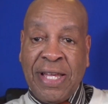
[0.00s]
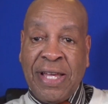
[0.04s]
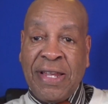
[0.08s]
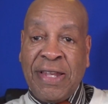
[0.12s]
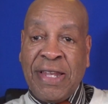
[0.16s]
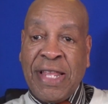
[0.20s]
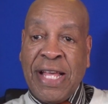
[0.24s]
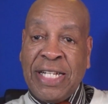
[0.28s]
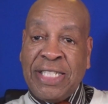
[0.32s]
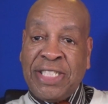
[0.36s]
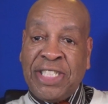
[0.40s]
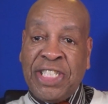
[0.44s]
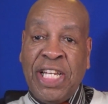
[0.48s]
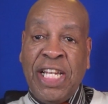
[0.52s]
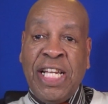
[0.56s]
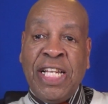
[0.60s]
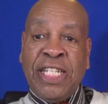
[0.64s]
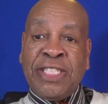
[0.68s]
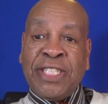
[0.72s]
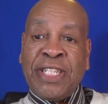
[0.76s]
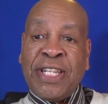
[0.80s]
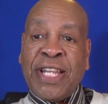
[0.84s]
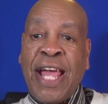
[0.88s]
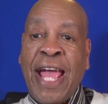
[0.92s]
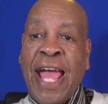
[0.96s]
that
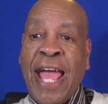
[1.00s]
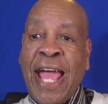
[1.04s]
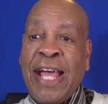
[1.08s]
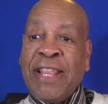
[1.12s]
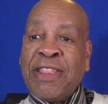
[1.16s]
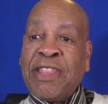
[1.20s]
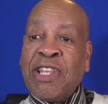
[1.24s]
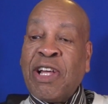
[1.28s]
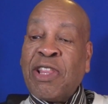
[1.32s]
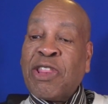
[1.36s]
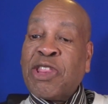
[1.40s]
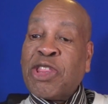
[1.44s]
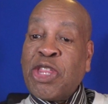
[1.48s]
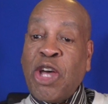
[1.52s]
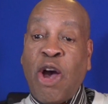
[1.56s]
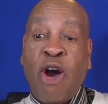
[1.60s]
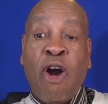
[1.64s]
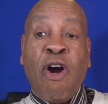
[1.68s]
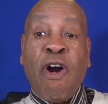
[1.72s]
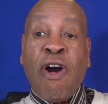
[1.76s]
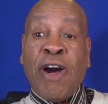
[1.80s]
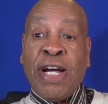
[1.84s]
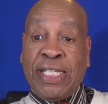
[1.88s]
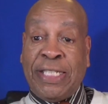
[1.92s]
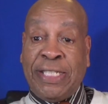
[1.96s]
Jesus had the
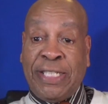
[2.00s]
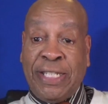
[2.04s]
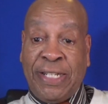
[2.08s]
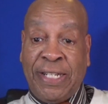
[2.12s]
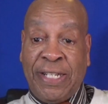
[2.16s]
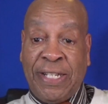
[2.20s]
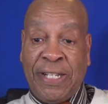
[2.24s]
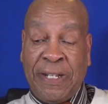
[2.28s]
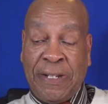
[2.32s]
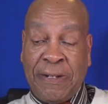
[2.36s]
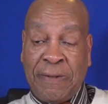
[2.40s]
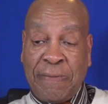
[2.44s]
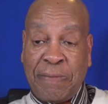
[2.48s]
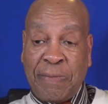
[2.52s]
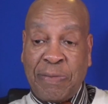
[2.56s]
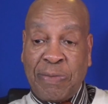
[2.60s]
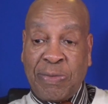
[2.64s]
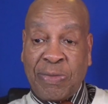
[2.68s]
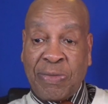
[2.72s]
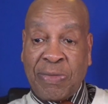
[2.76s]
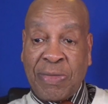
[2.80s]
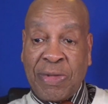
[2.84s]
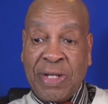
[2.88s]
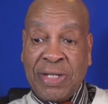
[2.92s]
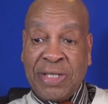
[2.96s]
authority
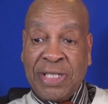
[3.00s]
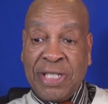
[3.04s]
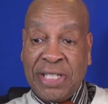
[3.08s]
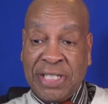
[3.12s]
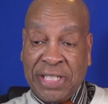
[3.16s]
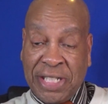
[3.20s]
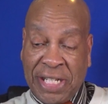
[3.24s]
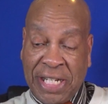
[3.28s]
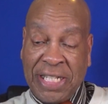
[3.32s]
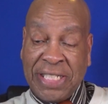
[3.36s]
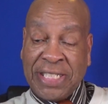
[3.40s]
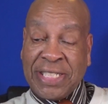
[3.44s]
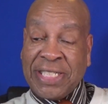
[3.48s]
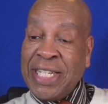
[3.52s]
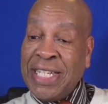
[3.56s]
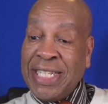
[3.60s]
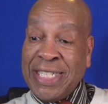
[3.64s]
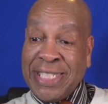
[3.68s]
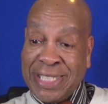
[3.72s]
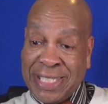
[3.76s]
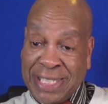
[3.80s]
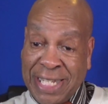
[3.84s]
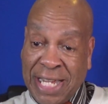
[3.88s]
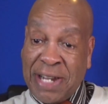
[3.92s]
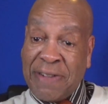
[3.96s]
to teach. He's
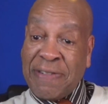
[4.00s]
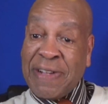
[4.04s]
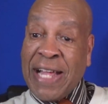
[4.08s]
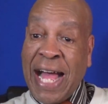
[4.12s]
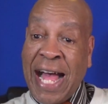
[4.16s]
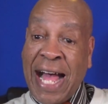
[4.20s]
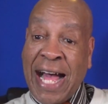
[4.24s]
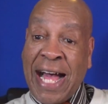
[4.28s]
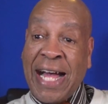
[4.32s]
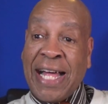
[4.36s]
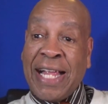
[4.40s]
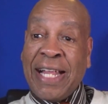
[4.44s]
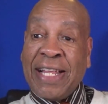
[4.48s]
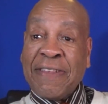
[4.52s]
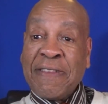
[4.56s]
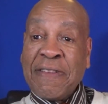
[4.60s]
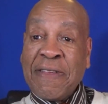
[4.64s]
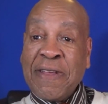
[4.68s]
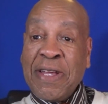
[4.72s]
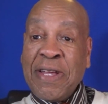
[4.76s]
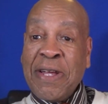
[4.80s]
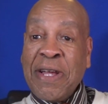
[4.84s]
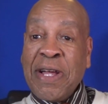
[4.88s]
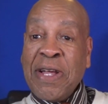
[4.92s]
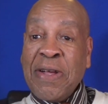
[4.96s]
the Son of God.
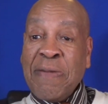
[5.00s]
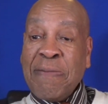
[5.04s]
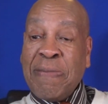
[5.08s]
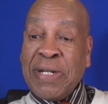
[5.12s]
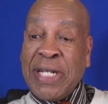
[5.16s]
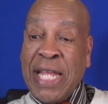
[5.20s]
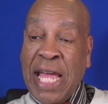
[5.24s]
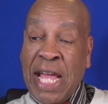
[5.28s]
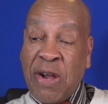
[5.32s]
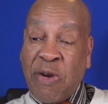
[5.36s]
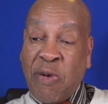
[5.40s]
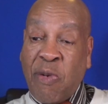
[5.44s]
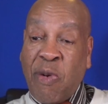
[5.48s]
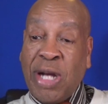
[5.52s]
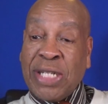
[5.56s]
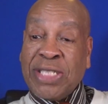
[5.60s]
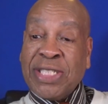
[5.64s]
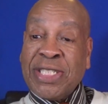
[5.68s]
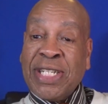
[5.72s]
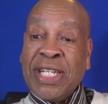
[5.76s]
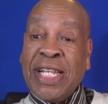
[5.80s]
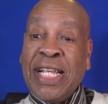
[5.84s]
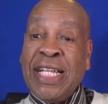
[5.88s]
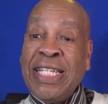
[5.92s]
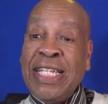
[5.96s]
But they
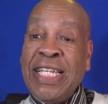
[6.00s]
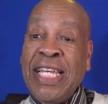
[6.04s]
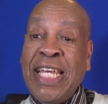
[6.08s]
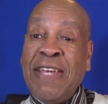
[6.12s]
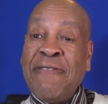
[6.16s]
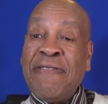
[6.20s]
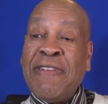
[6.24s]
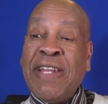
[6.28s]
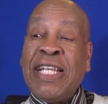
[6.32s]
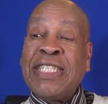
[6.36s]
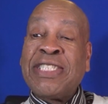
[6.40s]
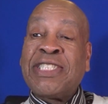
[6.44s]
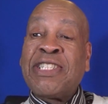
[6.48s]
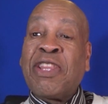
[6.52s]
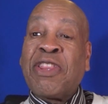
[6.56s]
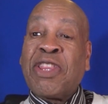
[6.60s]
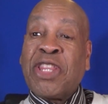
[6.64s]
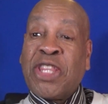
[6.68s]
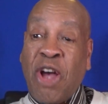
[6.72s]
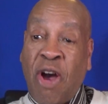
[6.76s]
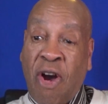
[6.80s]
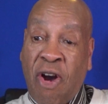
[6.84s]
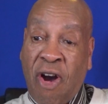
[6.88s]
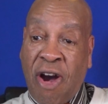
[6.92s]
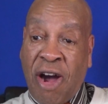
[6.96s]
questioned even his
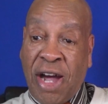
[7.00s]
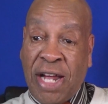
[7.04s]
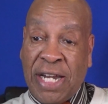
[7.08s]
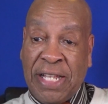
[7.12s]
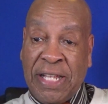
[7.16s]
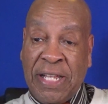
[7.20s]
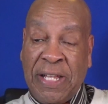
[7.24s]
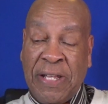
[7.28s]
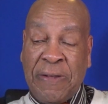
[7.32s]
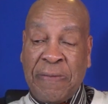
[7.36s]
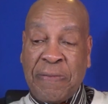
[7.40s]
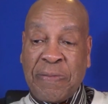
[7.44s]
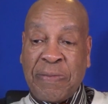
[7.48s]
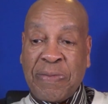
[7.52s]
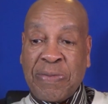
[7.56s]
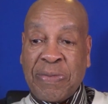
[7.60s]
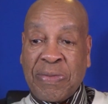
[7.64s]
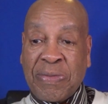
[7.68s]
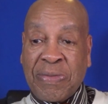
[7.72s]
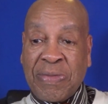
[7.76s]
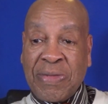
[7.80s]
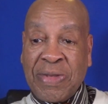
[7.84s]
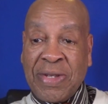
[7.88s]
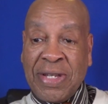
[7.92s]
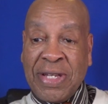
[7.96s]
authority
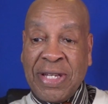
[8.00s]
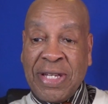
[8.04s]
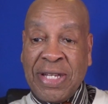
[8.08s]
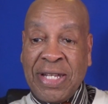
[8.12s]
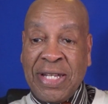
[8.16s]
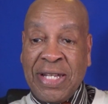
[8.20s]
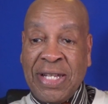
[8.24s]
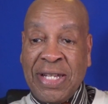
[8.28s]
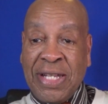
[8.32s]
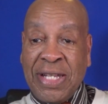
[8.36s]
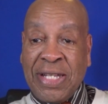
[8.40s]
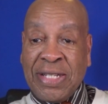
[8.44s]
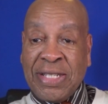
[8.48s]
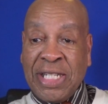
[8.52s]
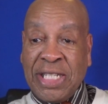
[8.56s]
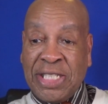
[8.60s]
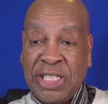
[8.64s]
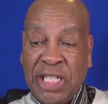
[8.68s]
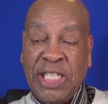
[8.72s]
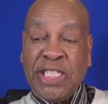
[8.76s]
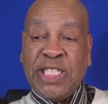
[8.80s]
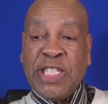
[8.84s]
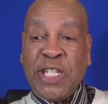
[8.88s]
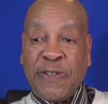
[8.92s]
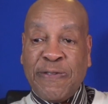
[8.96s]
to
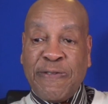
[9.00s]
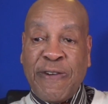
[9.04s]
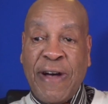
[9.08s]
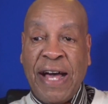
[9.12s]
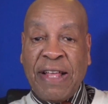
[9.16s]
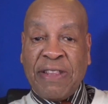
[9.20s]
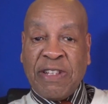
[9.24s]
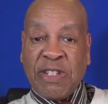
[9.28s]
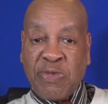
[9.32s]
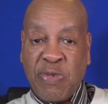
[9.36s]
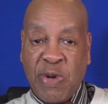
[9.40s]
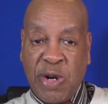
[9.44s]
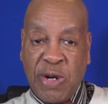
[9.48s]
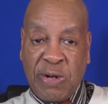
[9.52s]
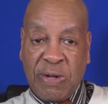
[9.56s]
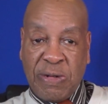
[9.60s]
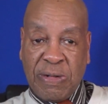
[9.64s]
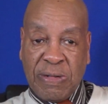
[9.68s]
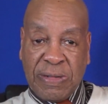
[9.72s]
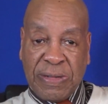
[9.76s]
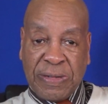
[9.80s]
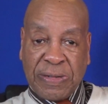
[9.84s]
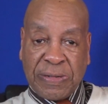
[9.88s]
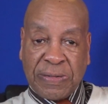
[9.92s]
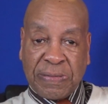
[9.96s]
teach his Father's
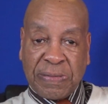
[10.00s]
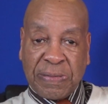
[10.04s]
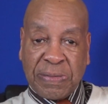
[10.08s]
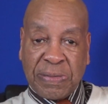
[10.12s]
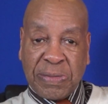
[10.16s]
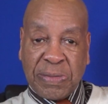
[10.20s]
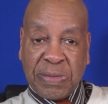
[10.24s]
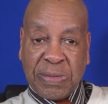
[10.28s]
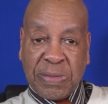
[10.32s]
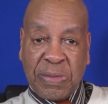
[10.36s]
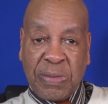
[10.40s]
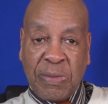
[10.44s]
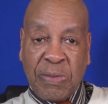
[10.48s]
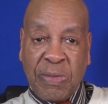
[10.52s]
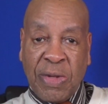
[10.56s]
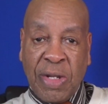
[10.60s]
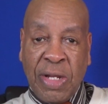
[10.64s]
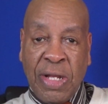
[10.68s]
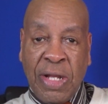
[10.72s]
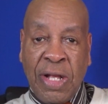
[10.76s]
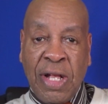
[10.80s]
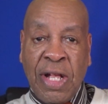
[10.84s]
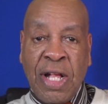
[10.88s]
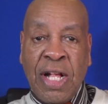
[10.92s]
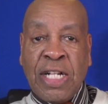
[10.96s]
word.
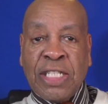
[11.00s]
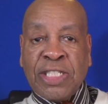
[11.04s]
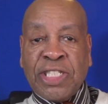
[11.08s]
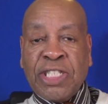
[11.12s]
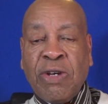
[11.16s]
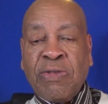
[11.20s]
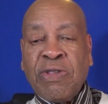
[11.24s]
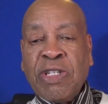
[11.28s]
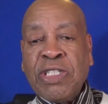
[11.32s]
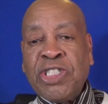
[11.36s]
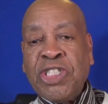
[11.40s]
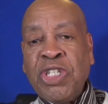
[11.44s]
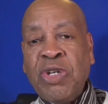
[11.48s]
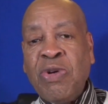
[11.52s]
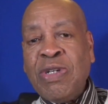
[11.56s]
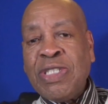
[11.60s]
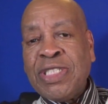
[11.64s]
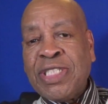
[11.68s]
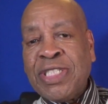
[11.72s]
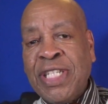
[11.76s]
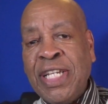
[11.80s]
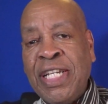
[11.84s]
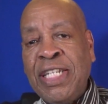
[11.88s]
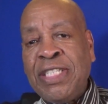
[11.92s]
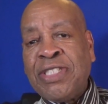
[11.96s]
So the
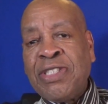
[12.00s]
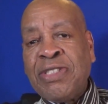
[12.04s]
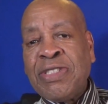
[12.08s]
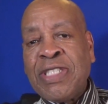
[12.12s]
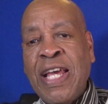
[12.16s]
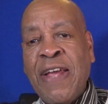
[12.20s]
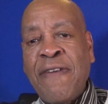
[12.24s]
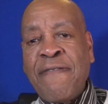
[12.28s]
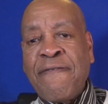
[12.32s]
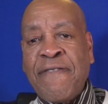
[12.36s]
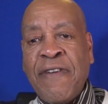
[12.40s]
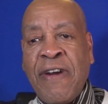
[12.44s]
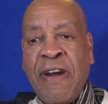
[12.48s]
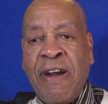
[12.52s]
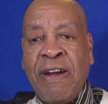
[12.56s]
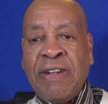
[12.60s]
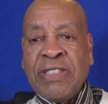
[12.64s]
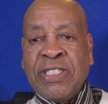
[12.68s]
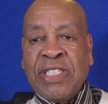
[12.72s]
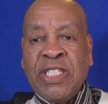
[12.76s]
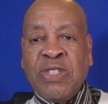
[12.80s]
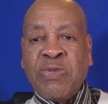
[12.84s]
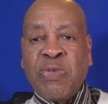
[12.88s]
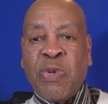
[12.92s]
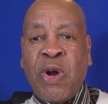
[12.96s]
Jewish teachers and
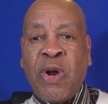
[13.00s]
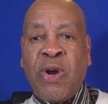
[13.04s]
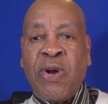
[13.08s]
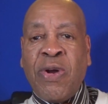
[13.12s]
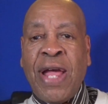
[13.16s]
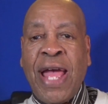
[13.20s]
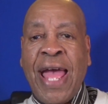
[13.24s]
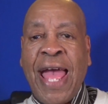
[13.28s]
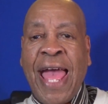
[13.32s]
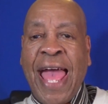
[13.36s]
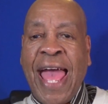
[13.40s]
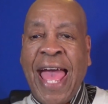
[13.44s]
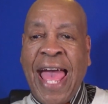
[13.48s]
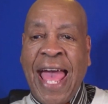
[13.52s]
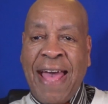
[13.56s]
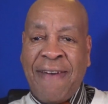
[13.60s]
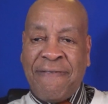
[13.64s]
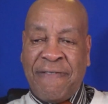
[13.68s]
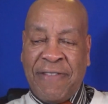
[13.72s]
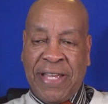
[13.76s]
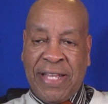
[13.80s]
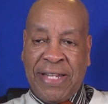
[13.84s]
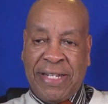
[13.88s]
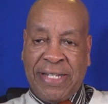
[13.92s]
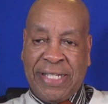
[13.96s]
Pharisees were
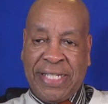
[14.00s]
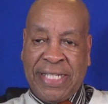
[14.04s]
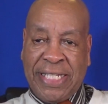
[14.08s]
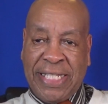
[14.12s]
avid,